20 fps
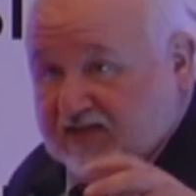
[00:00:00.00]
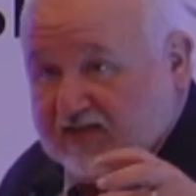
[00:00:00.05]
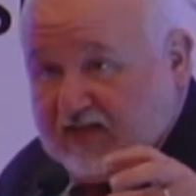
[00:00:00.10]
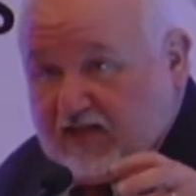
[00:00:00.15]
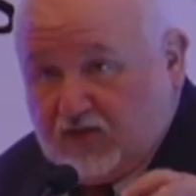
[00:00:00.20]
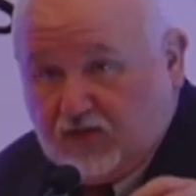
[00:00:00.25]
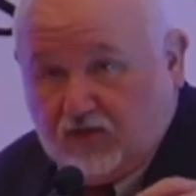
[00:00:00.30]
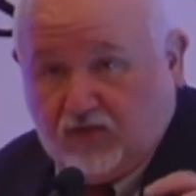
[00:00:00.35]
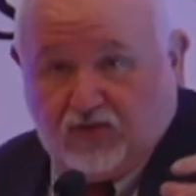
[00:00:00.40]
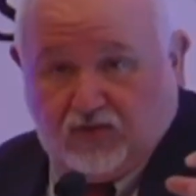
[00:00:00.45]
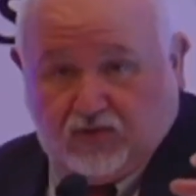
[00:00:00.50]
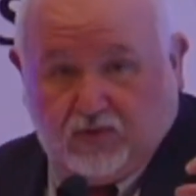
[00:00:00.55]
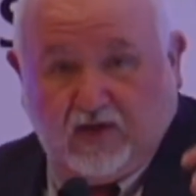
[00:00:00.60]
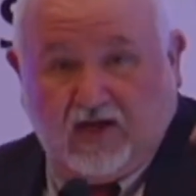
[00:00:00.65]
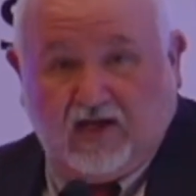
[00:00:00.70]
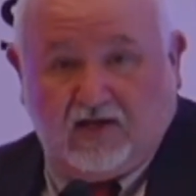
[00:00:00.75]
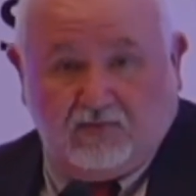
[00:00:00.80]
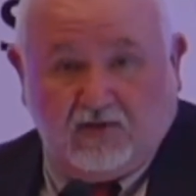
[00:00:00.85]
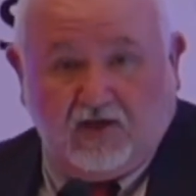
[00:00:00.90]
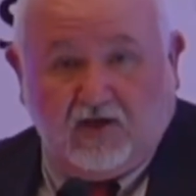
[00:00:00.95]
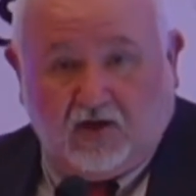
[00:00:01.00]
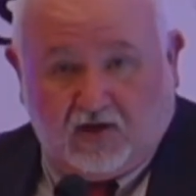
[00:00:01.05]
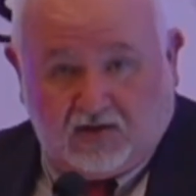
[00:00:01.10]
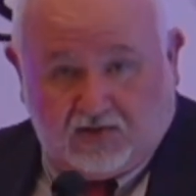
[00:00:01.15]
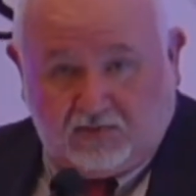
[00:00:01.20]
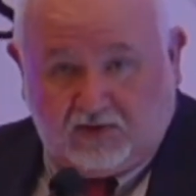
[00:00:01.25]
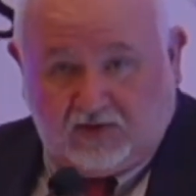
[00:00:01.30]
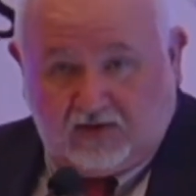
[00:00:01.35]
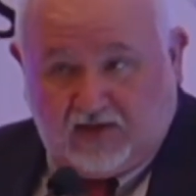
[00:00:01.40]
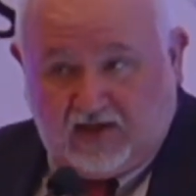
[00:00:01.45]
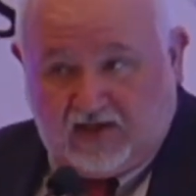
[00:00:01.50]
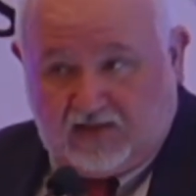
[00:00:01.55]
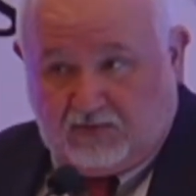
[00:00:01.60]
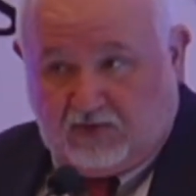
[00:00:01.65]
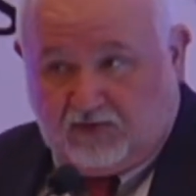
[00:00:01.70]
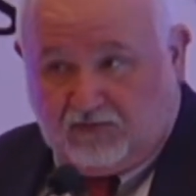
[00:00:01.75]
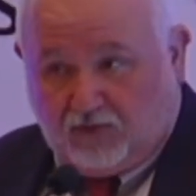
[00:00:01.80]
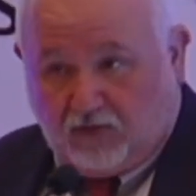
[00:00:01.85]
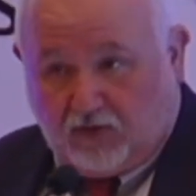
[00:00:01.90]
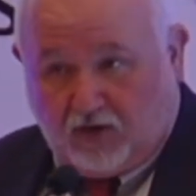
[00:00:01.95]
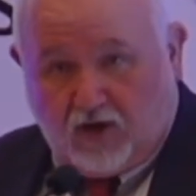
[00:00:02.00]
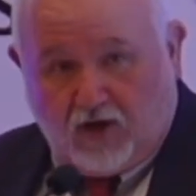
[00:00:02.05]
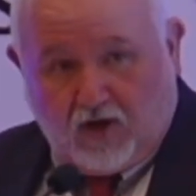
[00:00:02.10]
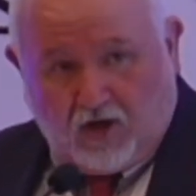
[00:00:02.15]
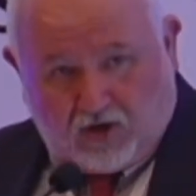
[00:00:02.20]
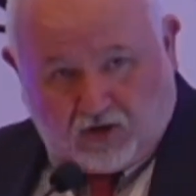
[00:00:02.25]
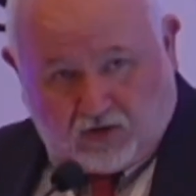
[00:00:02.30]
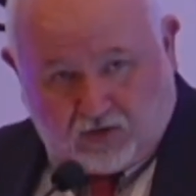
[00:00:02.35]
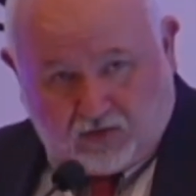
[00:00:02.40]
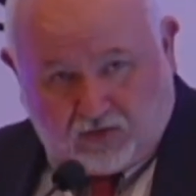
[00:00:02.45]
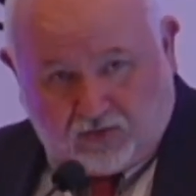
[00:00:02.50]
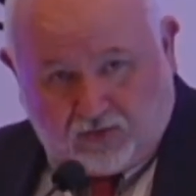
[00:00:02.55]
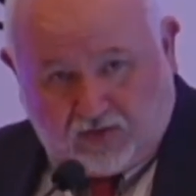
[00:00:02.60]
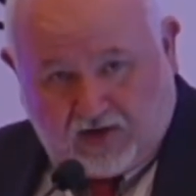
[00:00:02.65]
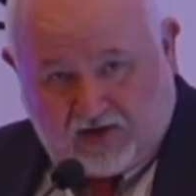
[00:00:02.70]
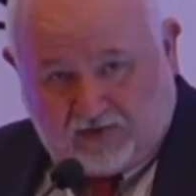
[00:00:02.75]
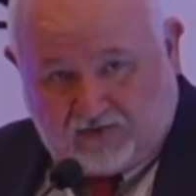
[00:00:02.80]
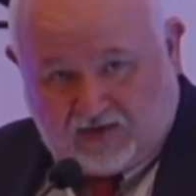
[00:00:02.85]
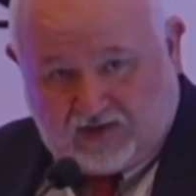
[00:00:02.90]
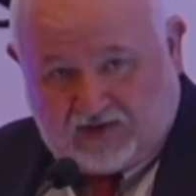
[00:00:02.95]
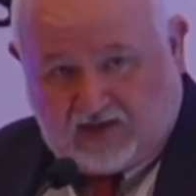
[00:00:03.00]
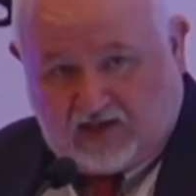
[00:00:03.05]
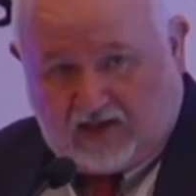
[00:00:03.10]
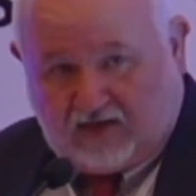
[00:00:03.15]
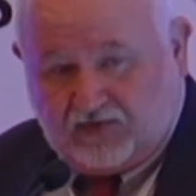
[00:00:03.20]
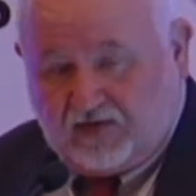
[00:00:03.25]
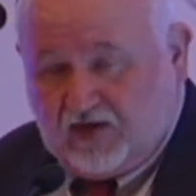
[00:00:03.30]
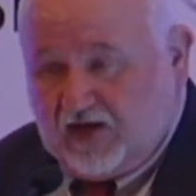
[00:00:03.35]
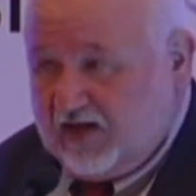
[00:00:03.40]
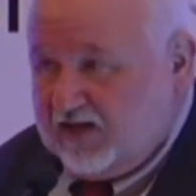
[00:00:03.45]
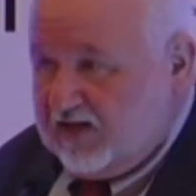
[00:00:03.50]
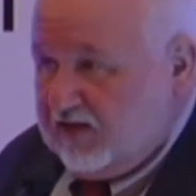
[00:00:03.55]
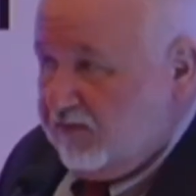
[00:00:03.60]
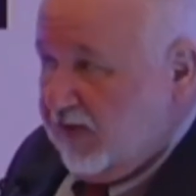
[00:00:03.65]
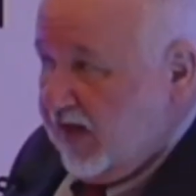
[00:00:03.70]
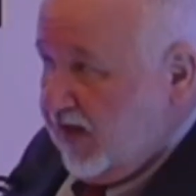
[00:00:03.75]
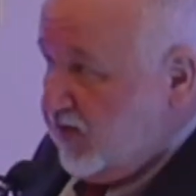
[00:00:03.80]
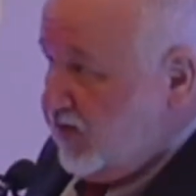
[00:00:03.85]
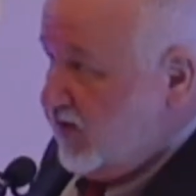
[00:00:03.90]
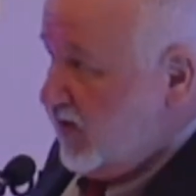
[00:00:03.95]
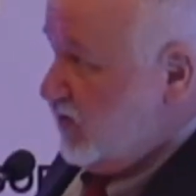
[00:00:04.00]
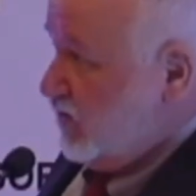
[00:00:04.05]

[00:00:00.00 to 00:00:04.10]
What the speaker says: say those who had been hospitalized before or who had received antibiotic